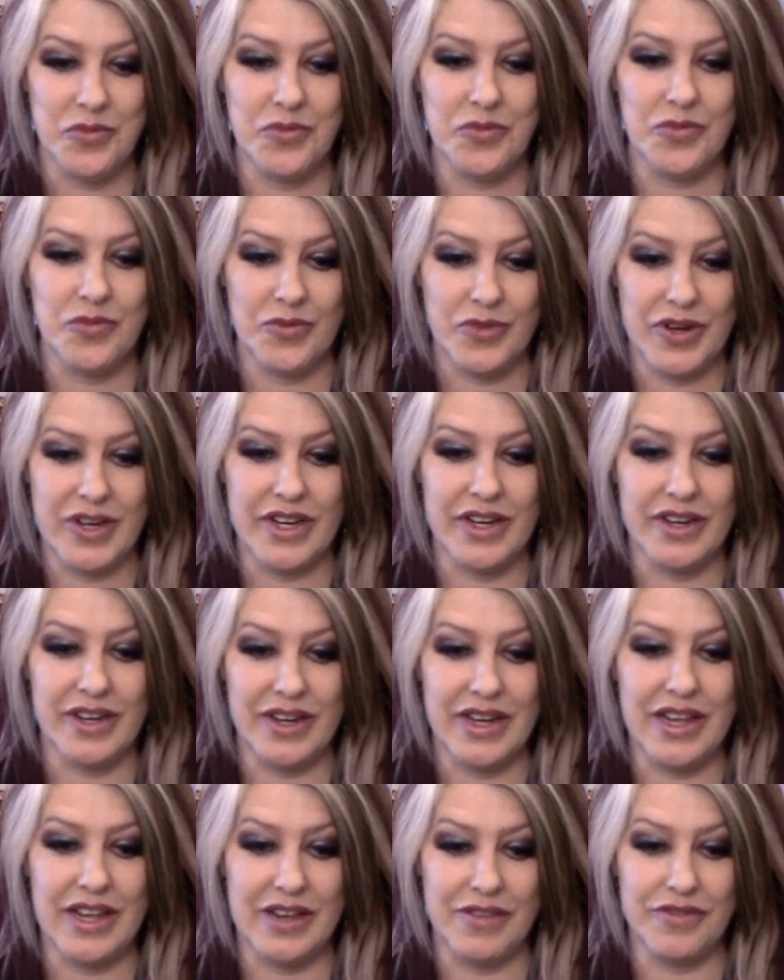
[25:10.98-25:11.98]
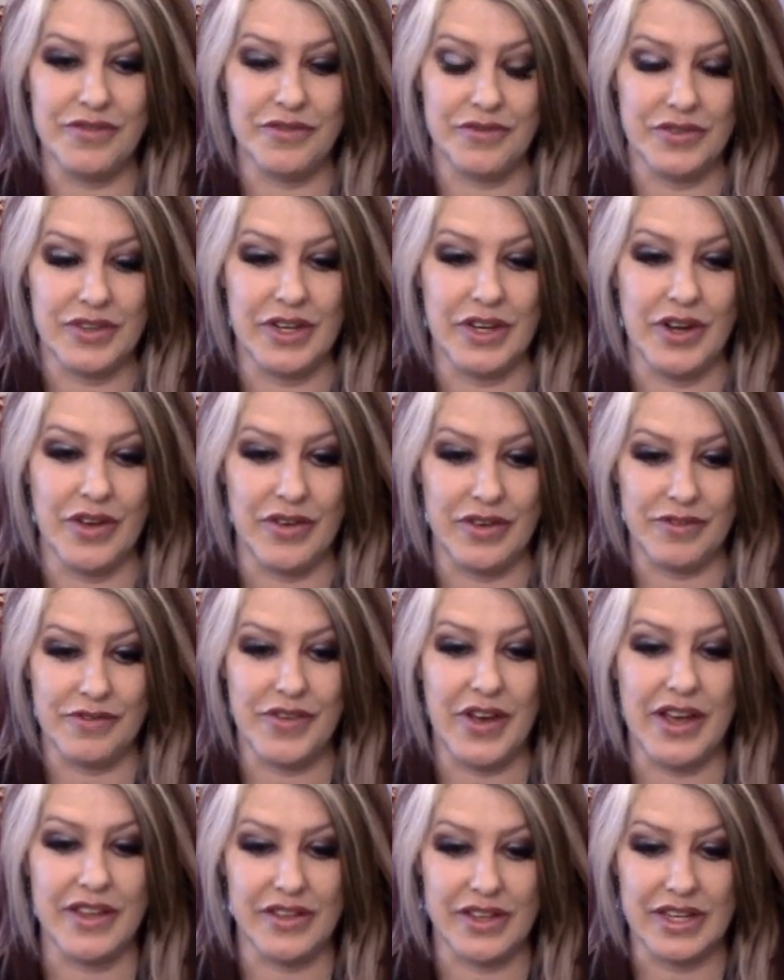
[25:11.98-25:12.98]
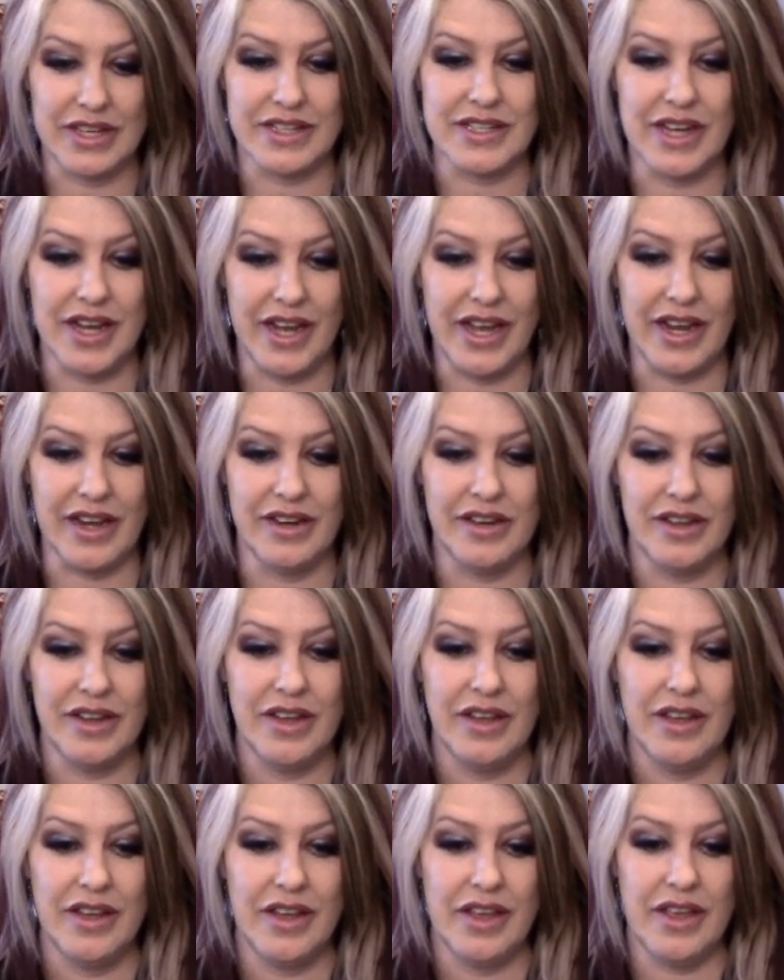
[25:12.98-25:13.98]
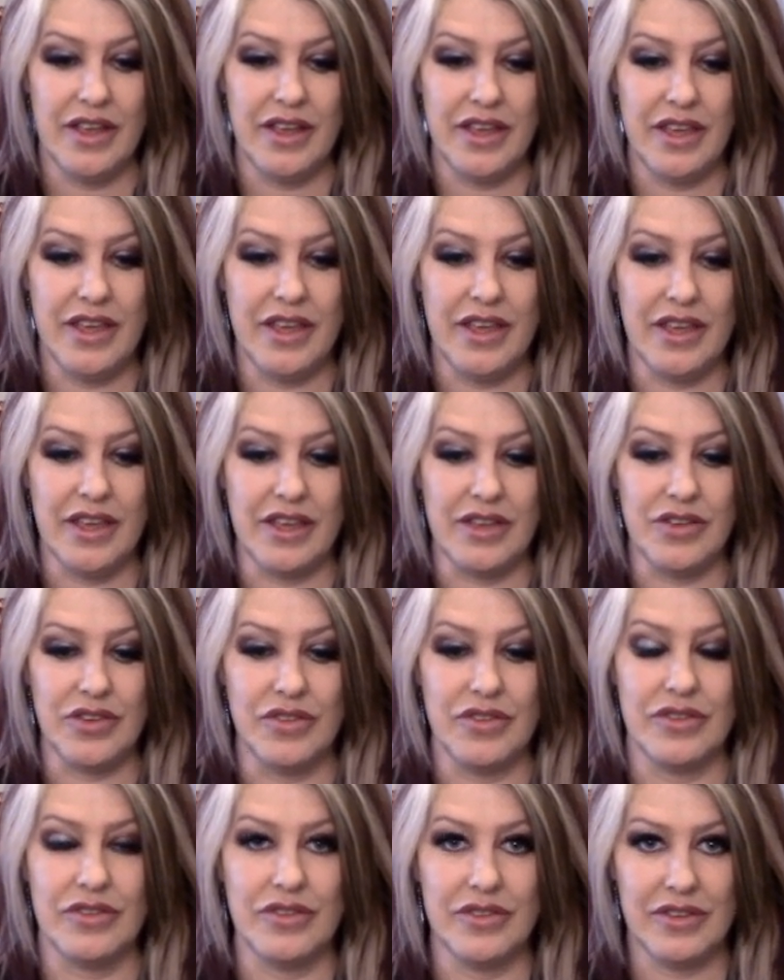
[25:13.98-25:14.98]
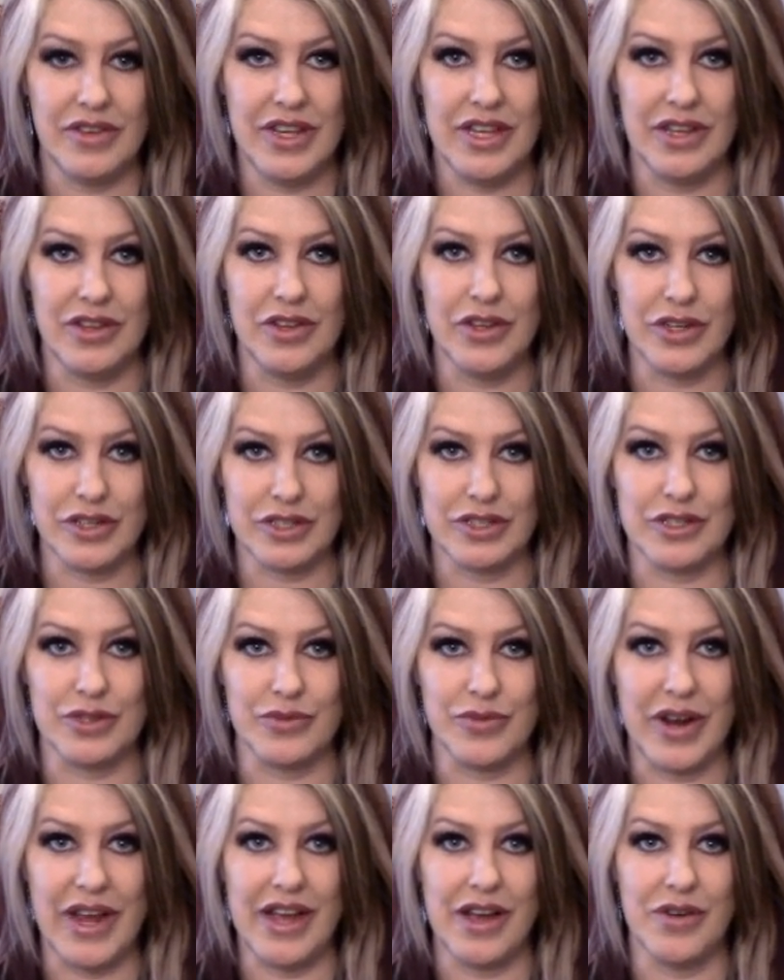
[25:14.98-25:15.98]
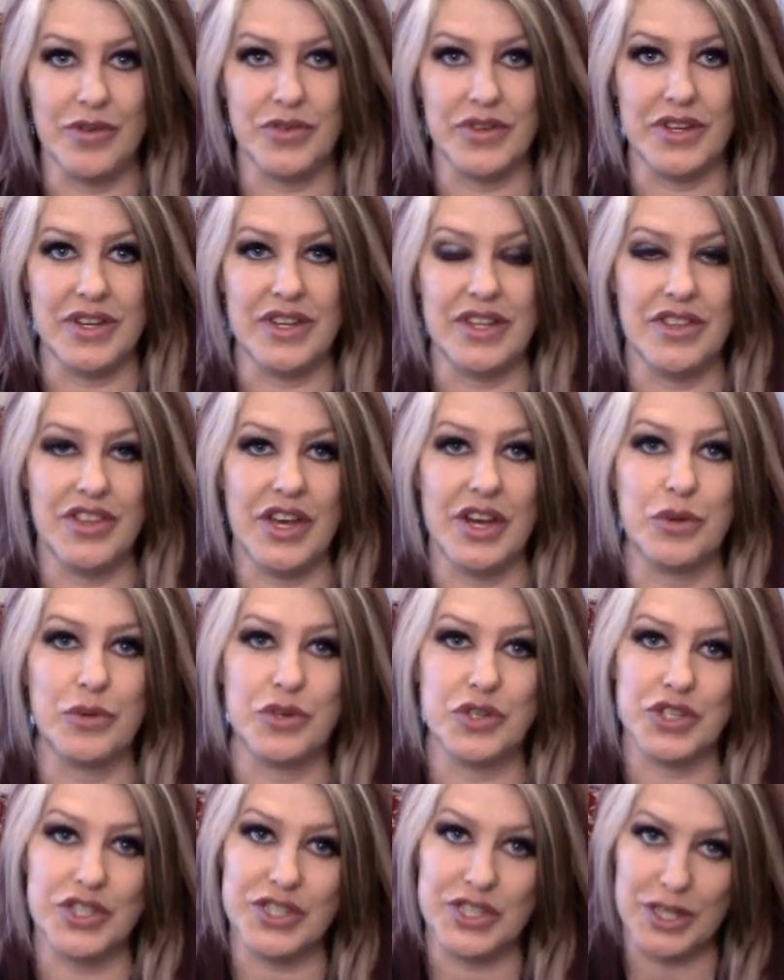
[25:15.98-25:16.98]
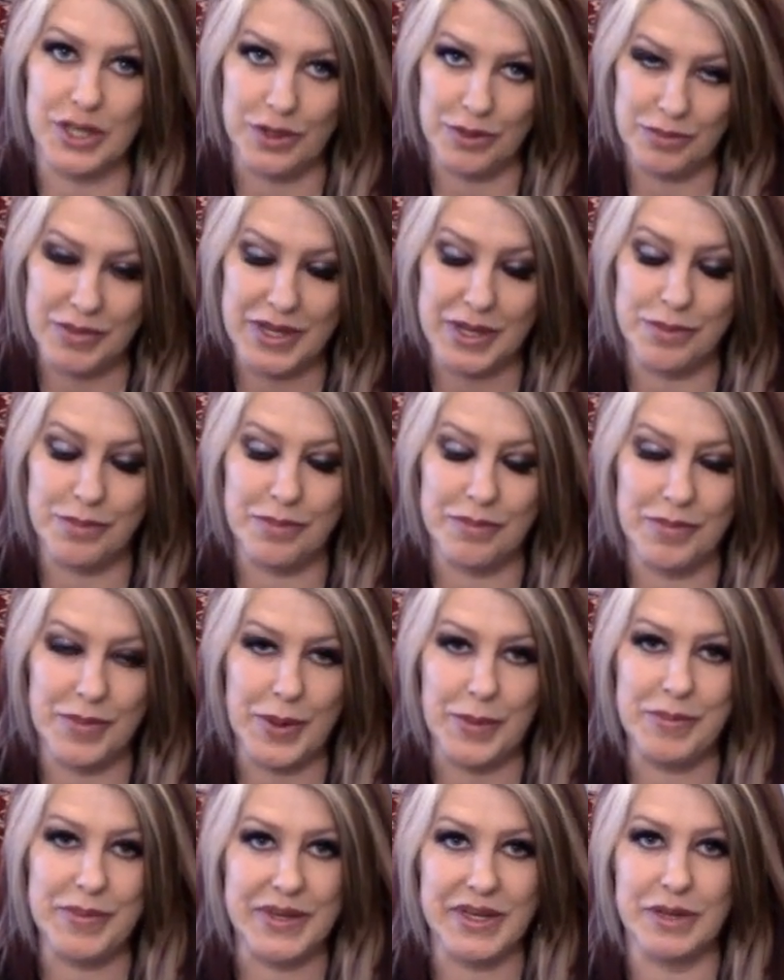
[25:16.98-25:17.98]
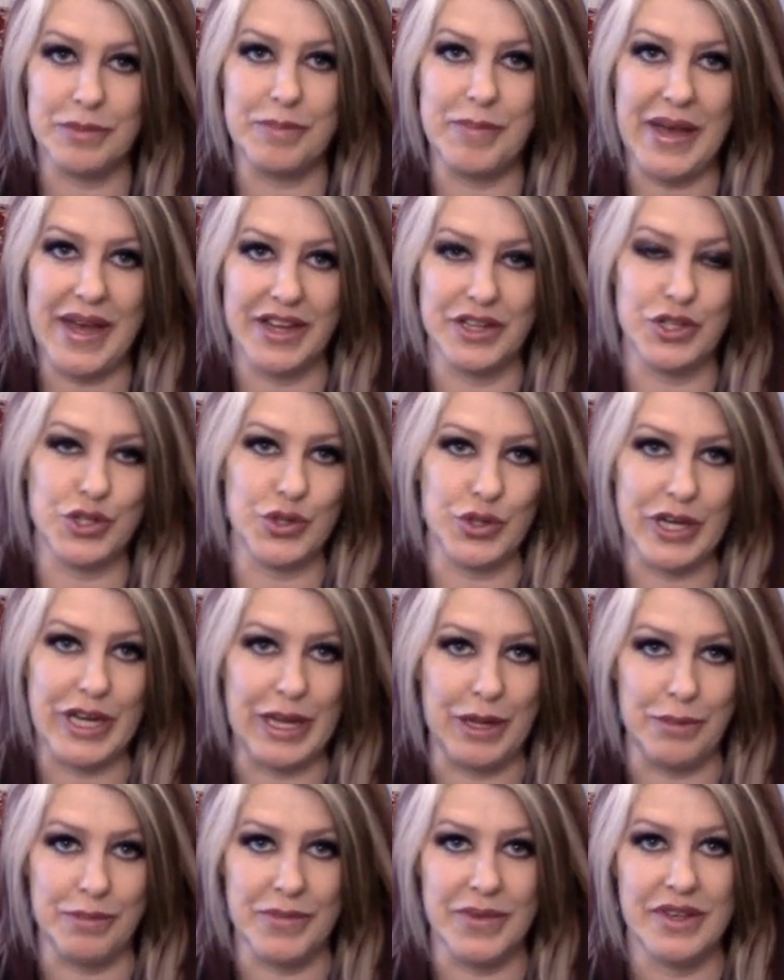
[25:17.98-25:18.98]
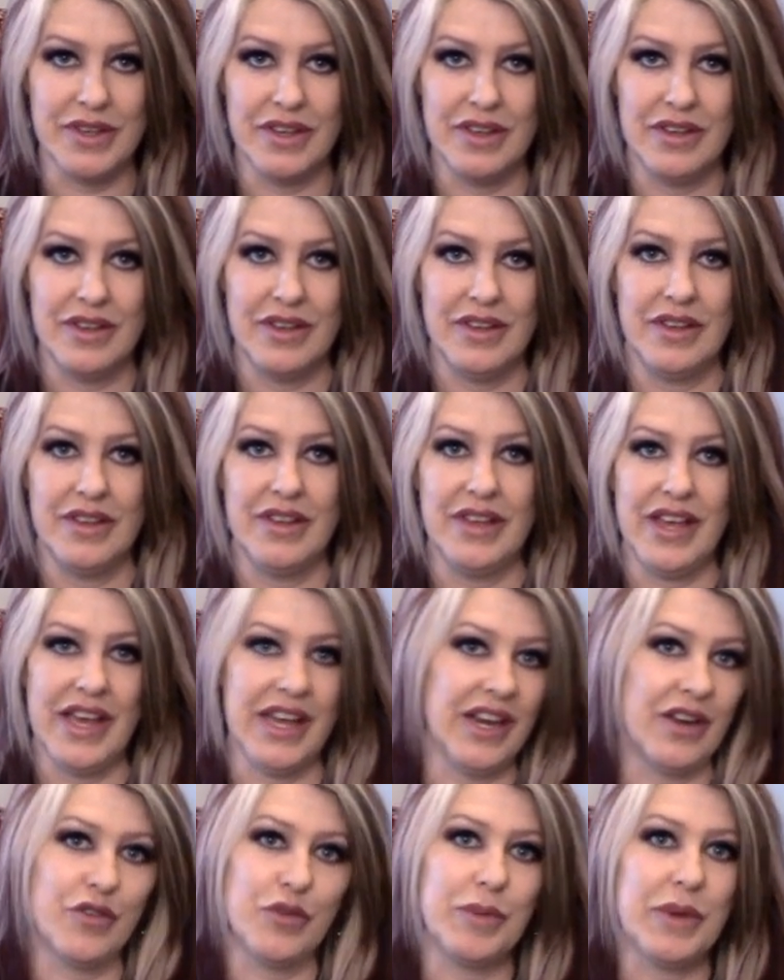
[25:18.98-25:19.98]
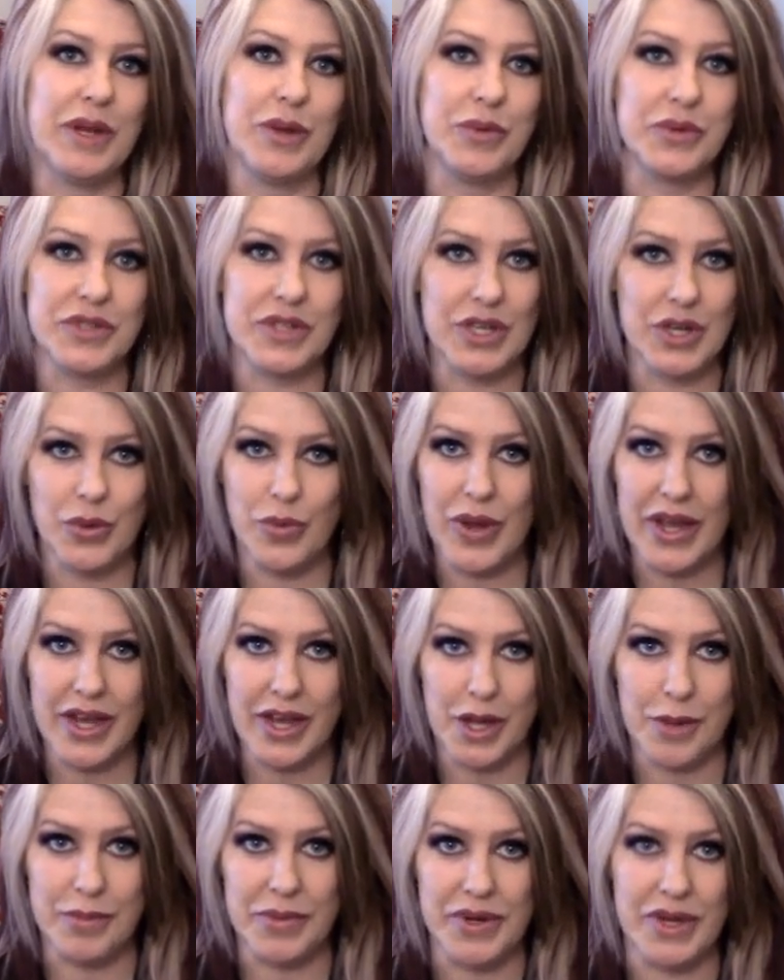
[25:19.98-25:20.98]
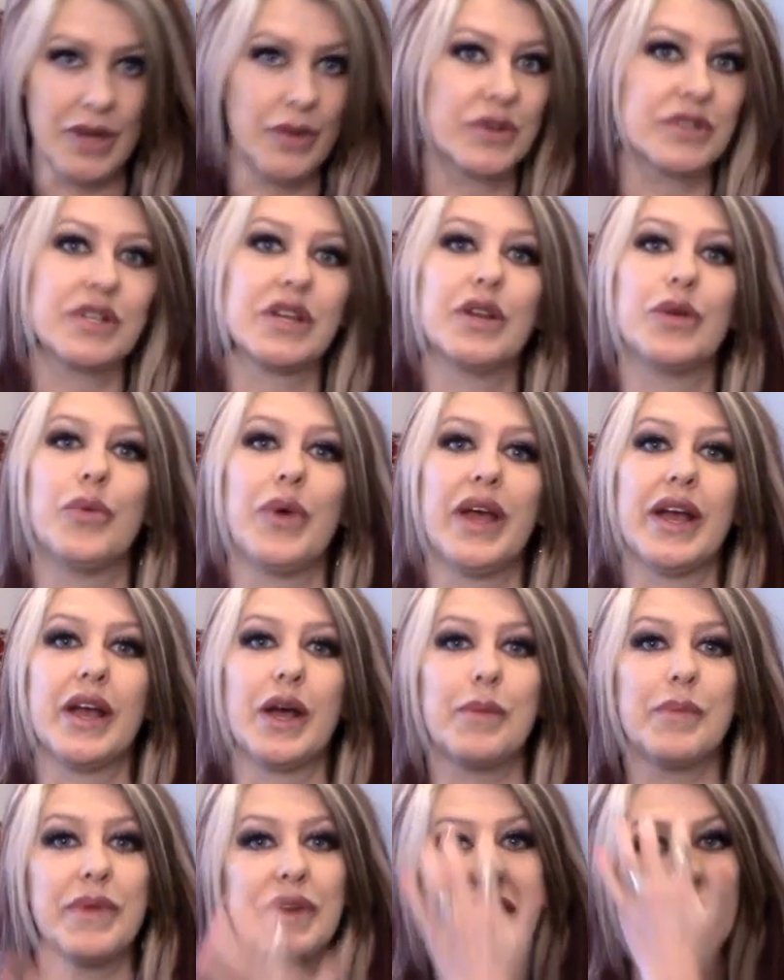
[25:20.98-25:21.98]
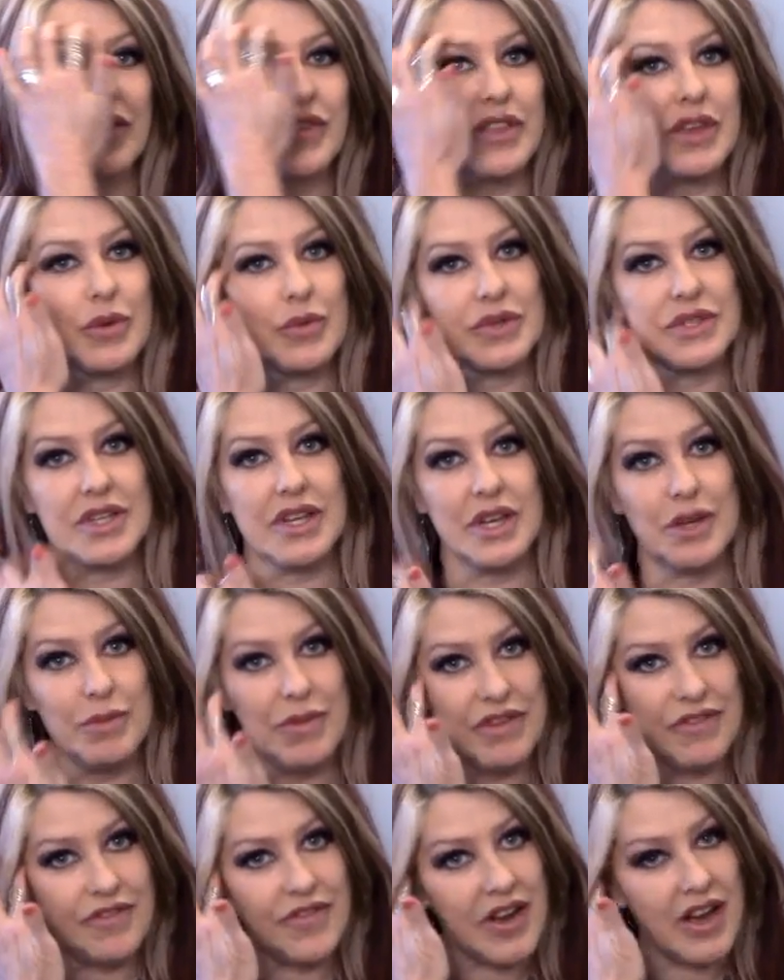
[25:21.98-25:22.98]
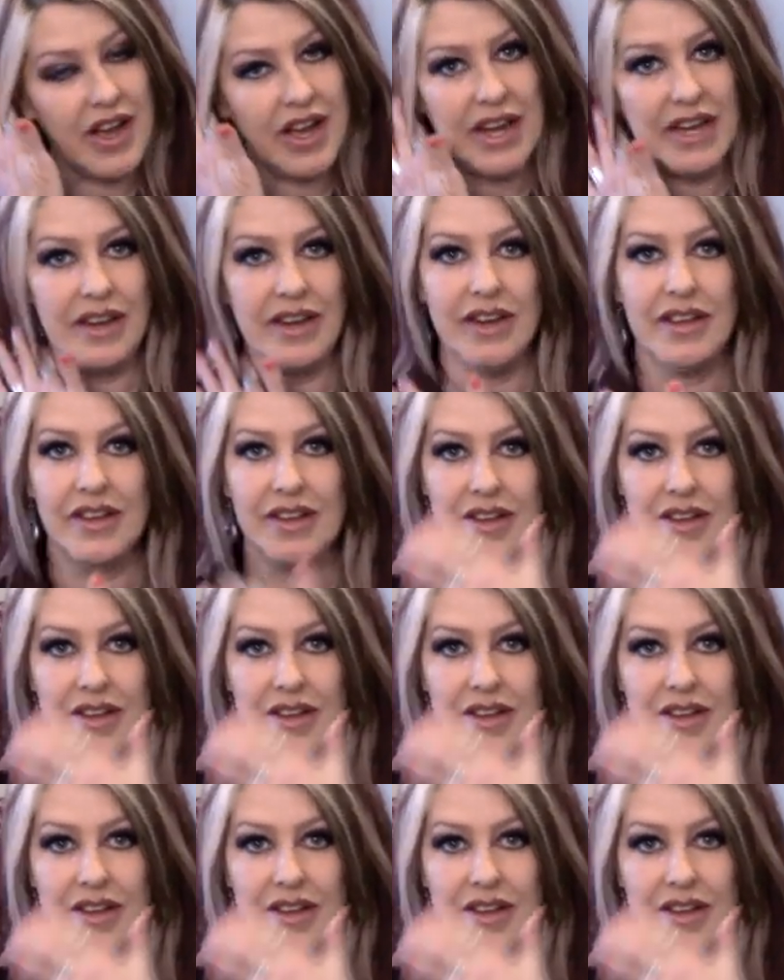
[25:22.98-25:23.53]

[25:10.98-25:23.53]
when he, he finally died, he looked around and he thought it was just going to be a big bad dream, and everybody was going to wake up and he was going to wake up and everything was going to be fine.